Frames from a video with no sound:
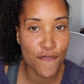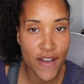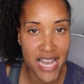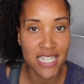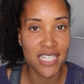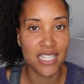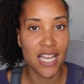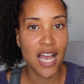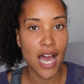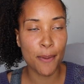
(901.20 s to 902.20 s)
face
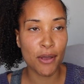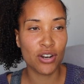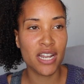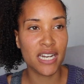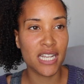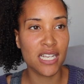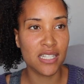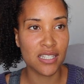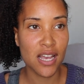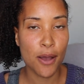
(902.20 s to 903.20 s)
and a bit on her
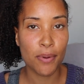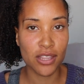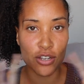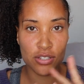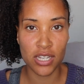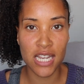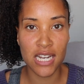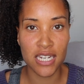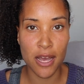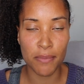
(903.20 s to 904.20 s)
knees, but those are
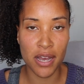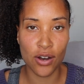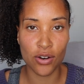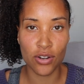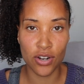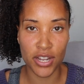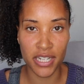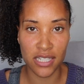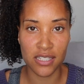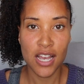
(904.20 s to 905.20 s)
healing up now on her
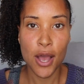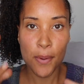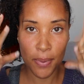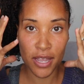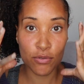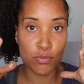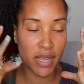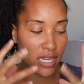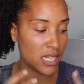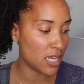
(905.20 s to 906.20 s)
knees. but it was
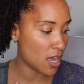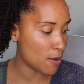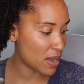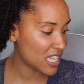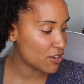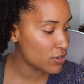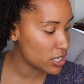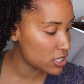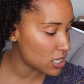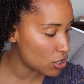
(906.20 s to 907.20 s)
mainly, I didn't really
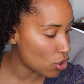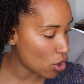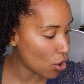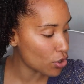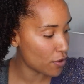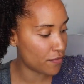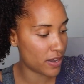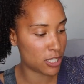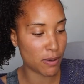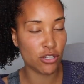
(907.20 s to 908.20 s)
use it a lot on her
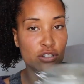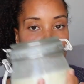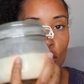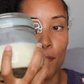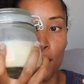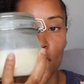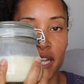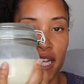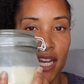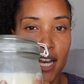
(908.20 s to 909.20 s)
face, but I use it on her
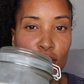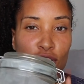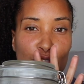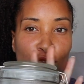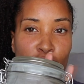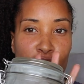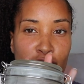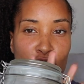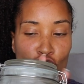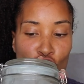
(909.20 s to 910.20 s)
body because it's very,
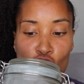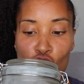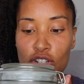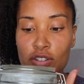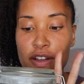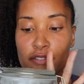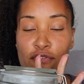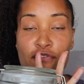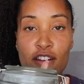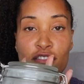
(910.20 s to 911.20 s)
very strong, very,
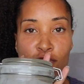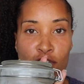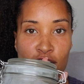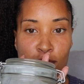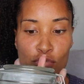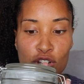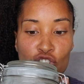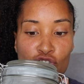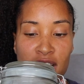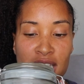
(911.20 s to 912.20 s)
very, very
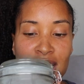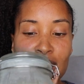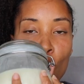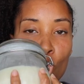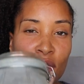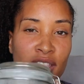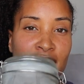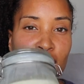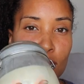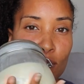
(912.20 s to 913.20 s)
moisturising. When the
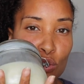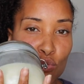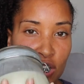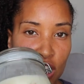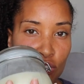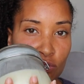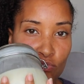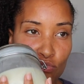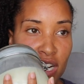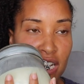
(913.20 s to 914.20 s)
eczema was really,
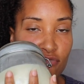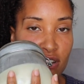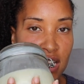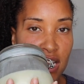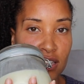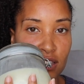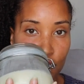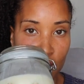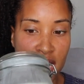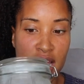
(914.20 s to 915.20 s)
really, really
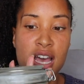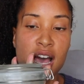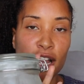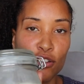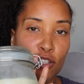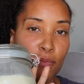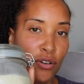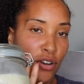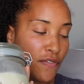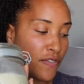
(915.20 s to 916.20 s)
severe, I used a bit
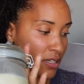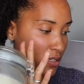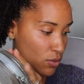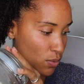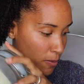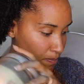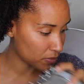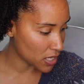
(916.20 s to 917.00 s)
on her face as well.